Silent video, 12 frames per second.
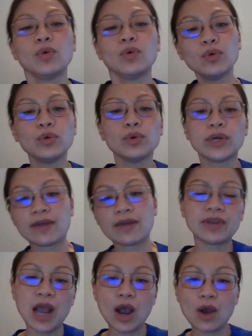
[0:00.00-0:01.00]
who is
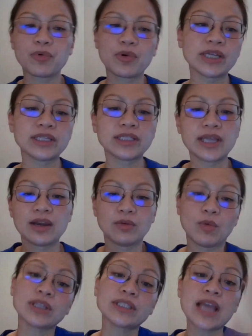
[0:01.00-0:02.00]
having outbreaks
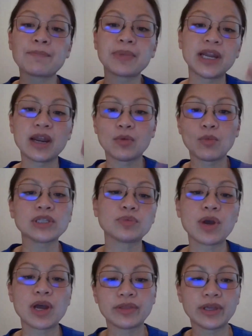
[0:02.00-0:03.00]
and what's happening and
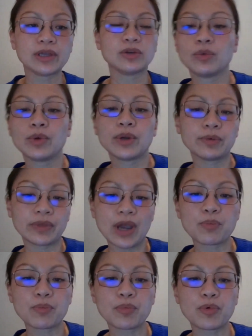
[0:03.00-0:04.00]
what are they doing with
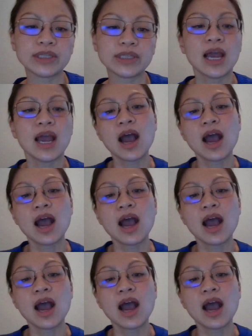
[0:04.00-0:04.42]
the outbreaks,